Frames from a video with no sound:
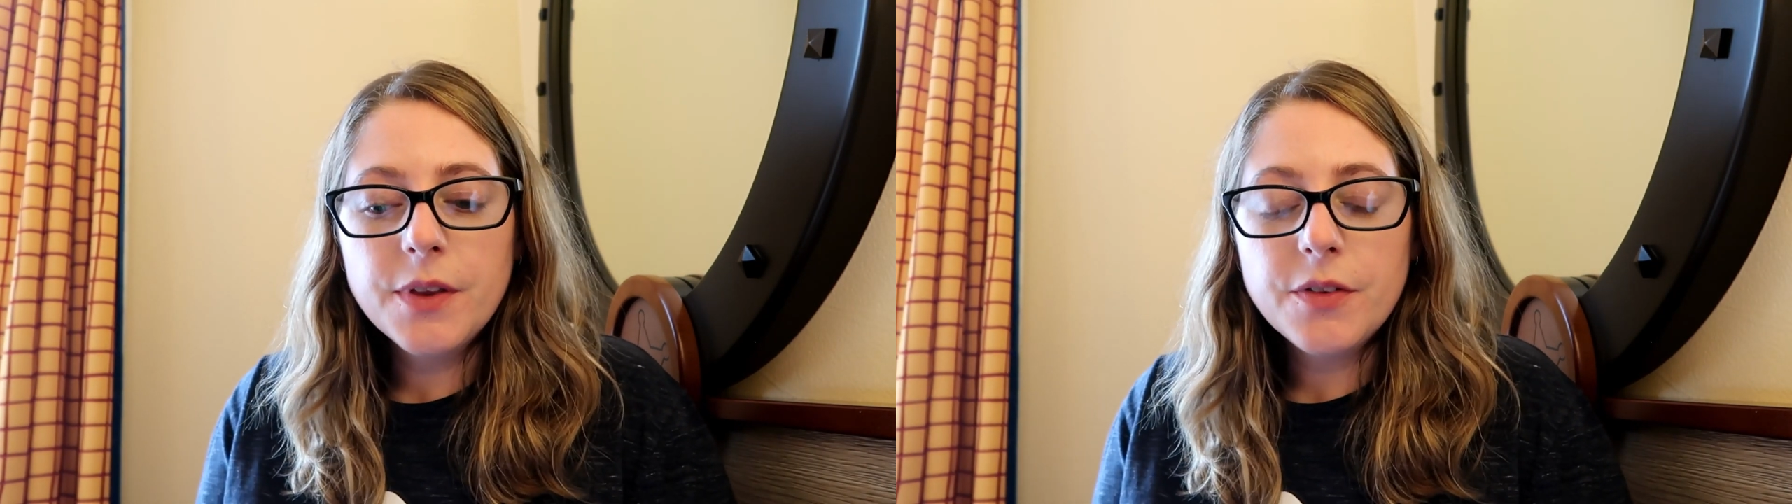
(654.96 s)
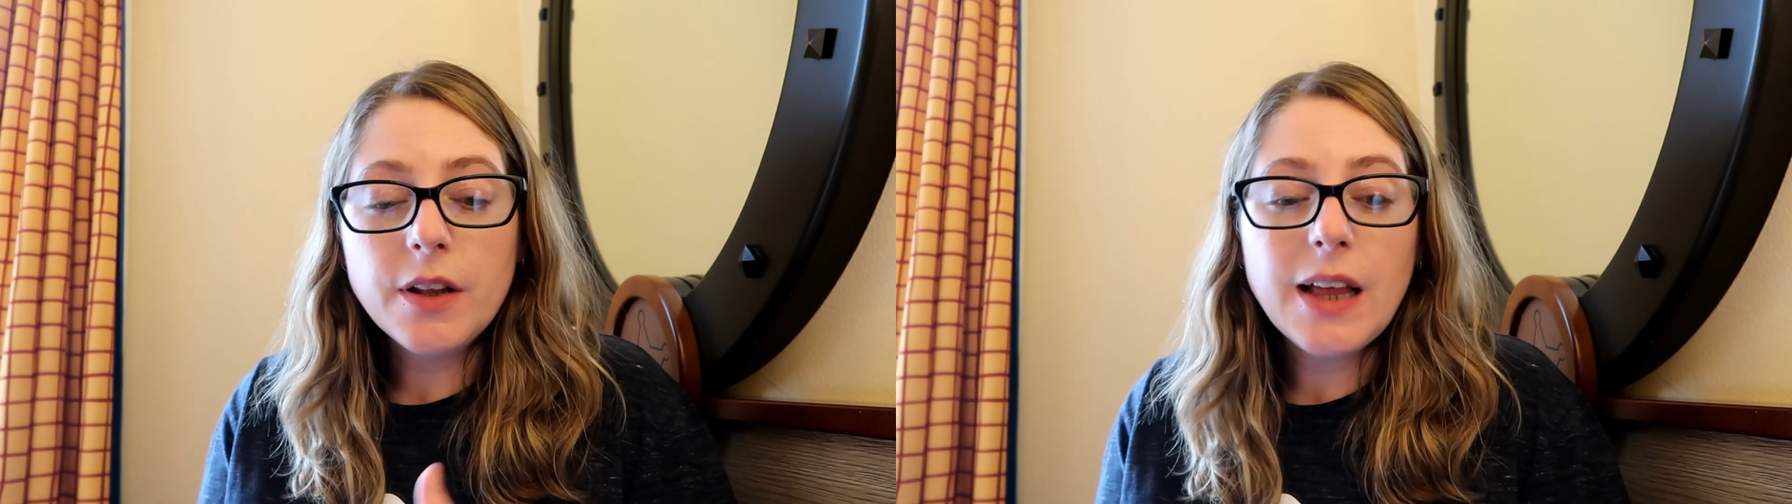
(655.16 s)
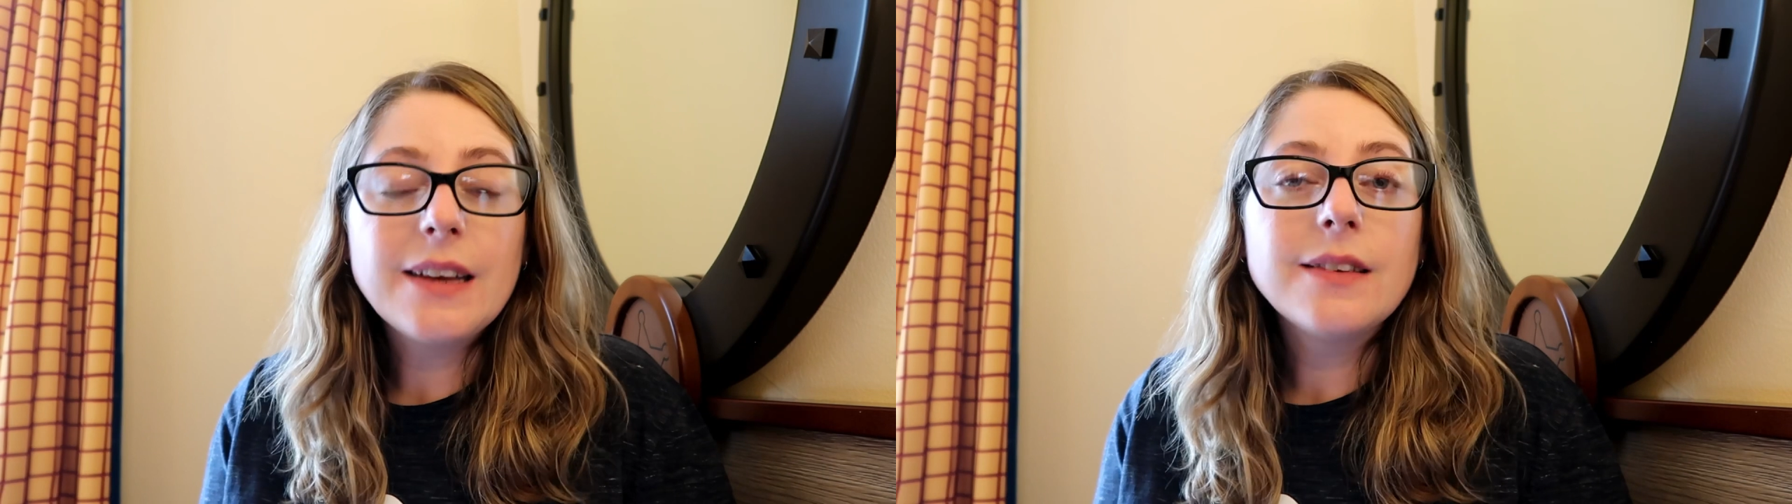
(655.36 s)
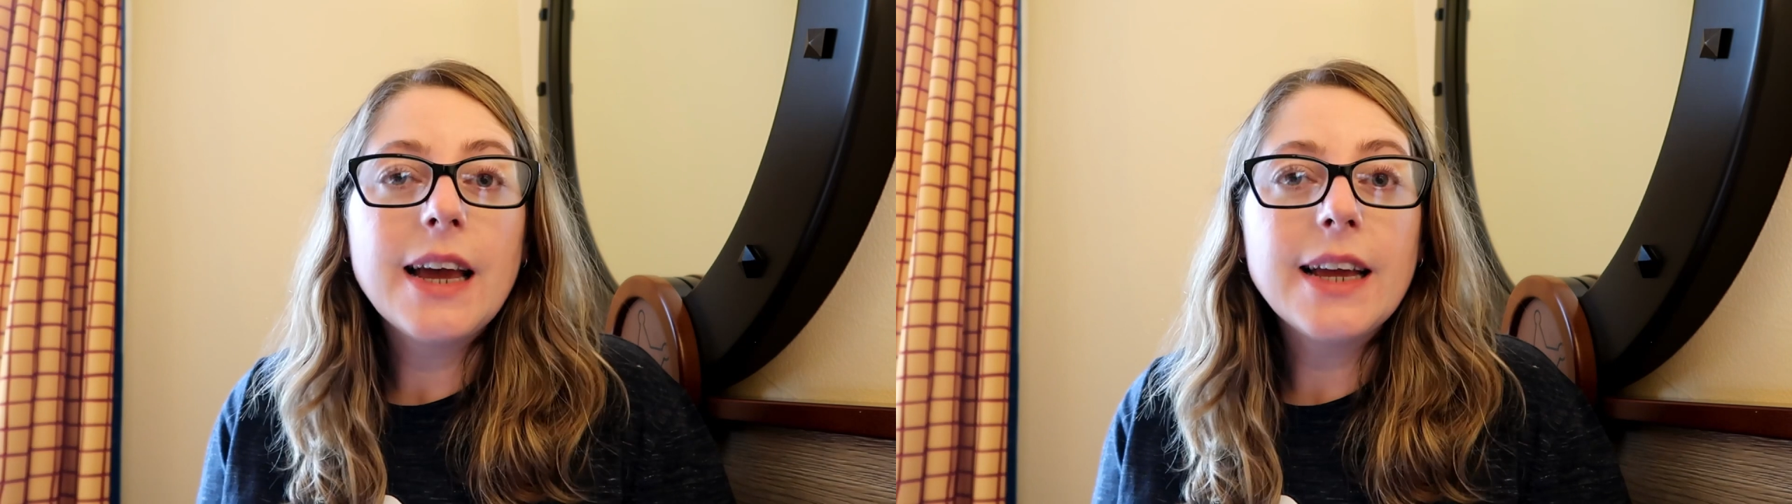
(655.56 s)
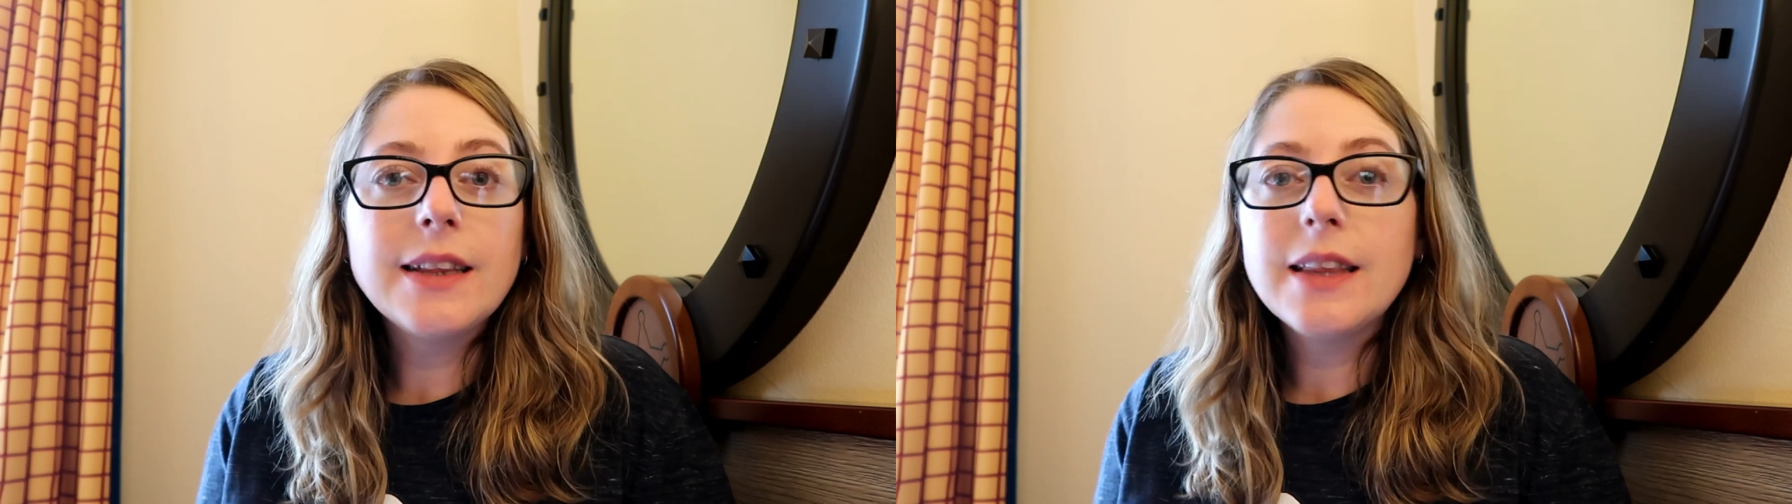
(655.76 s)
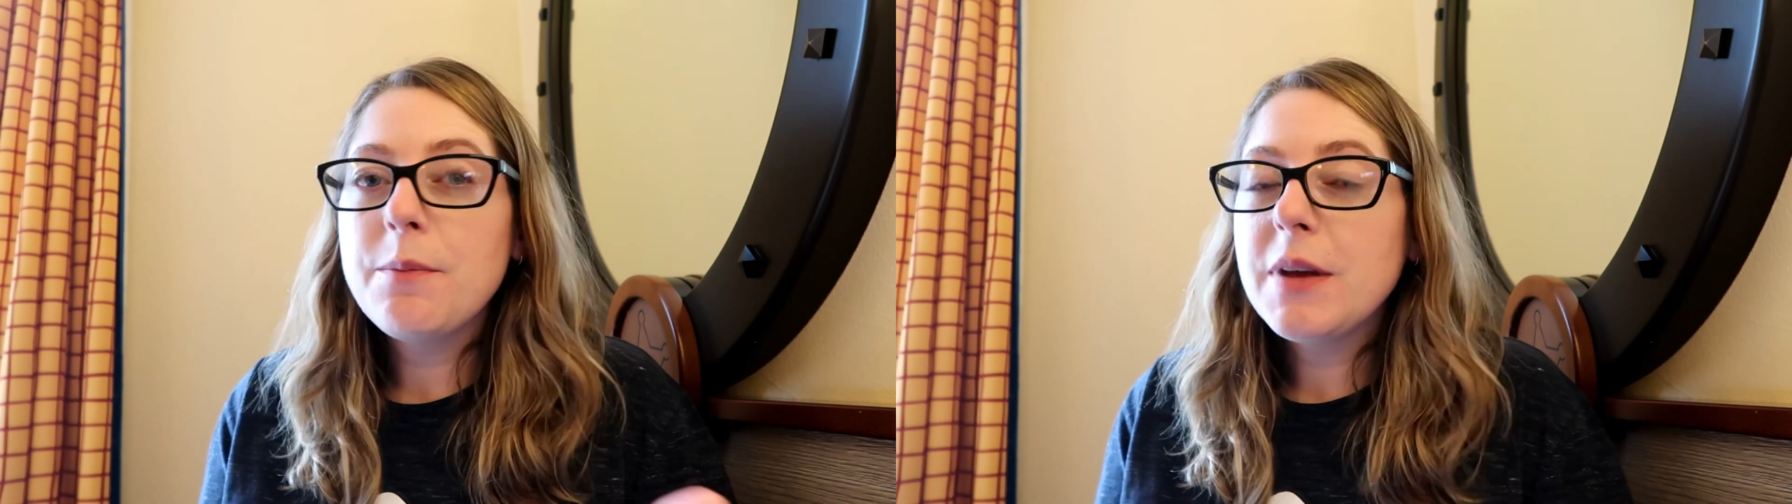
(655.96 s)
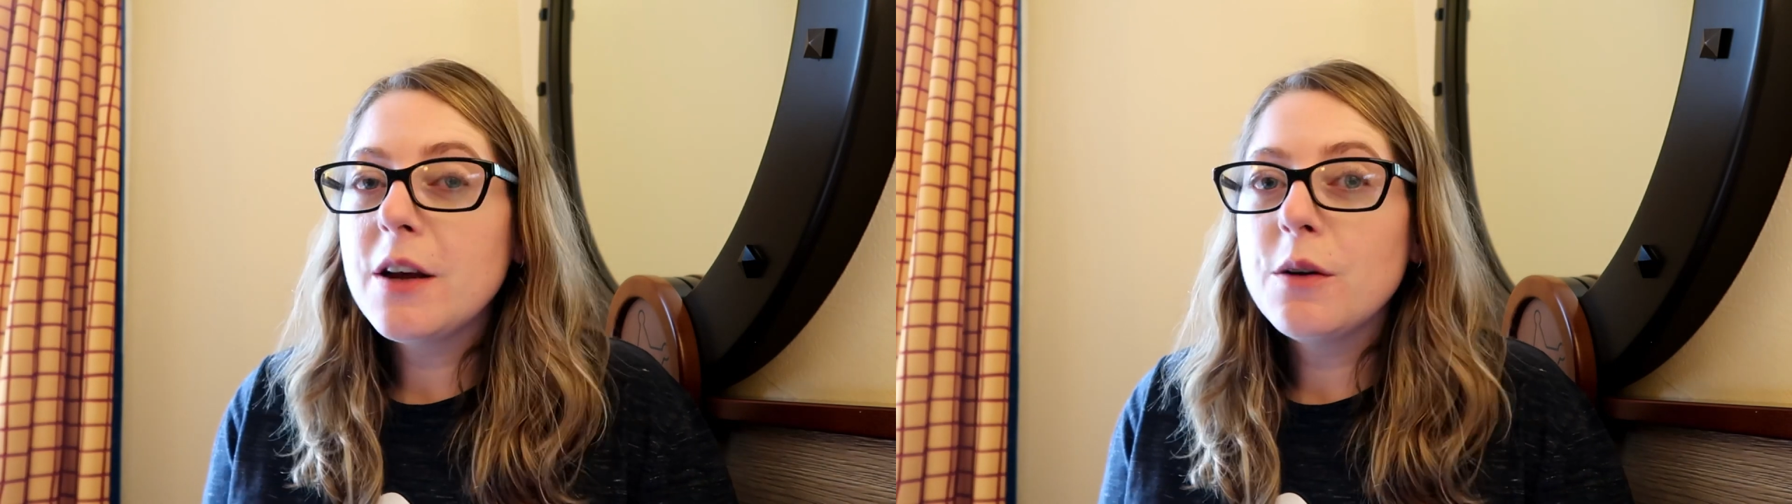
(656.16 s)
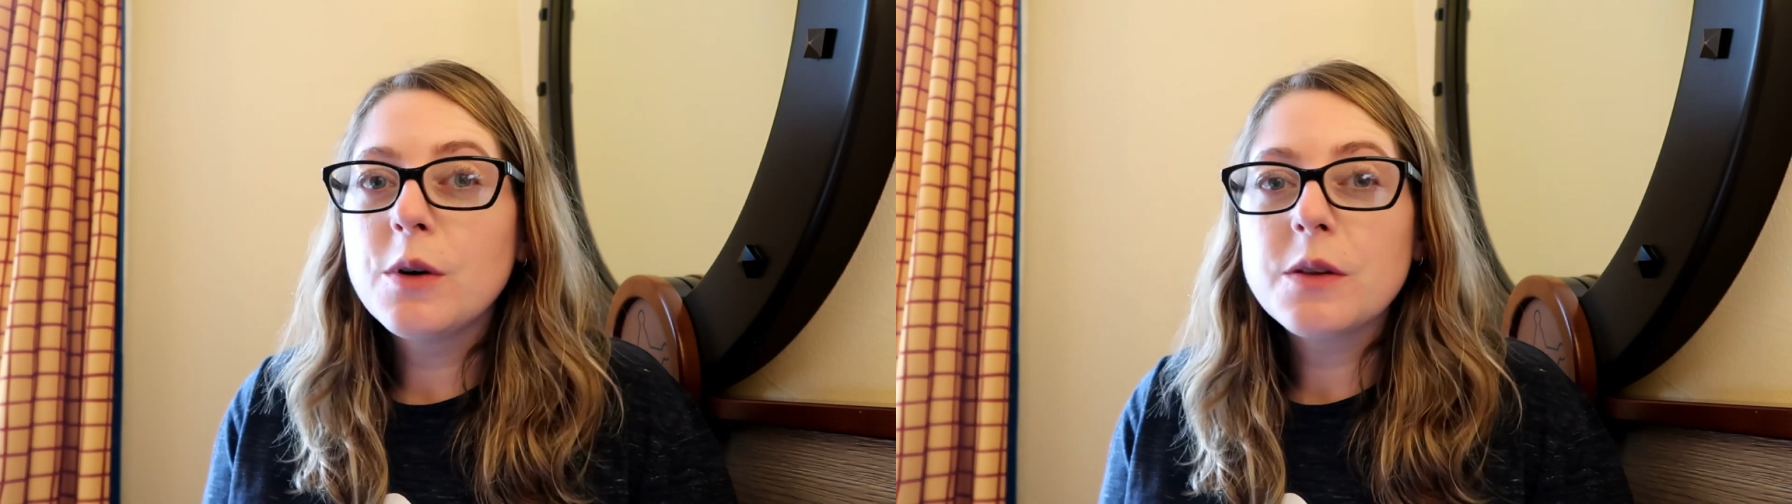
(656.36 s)
So like I say, let me
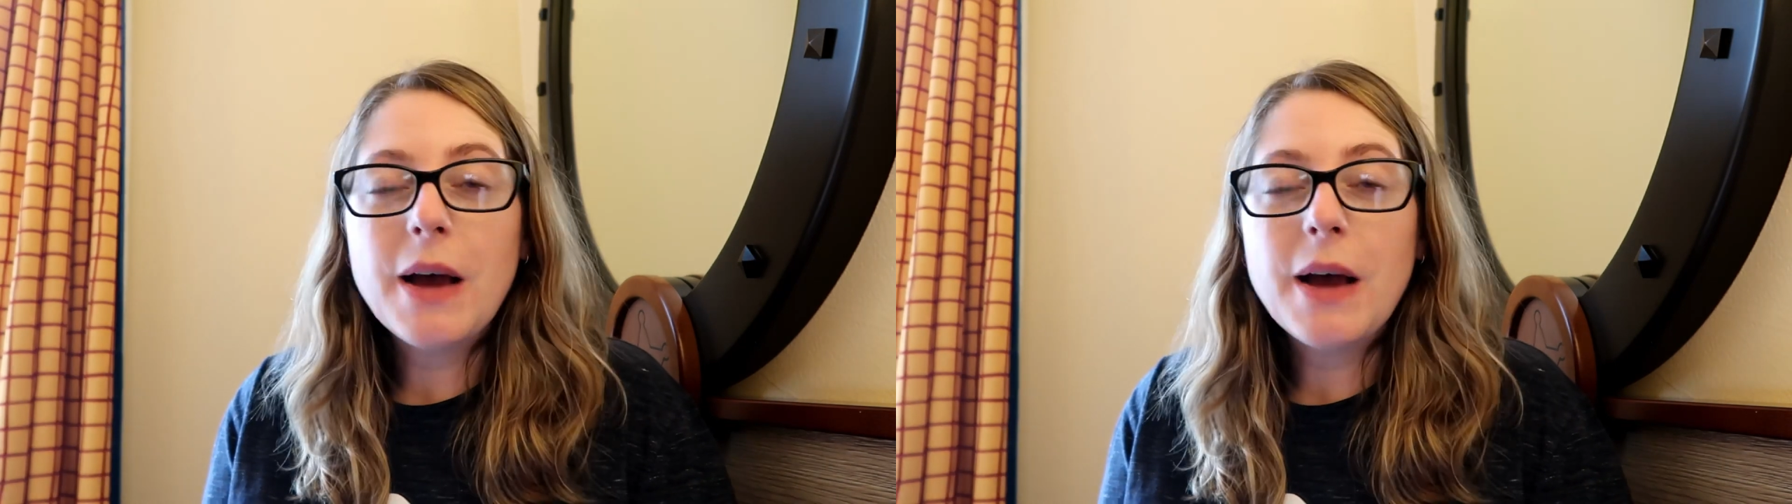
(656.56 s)
know what's